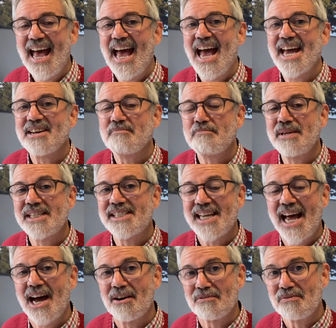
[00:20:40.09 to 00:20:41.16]
and miss
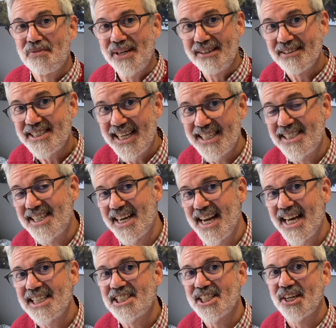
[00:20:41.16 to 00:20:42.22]
our real
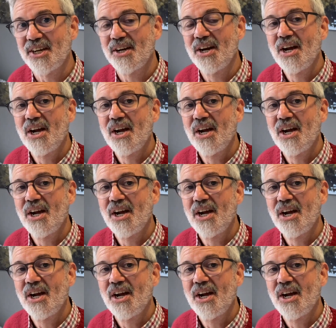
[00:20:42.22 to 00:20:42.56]
destination,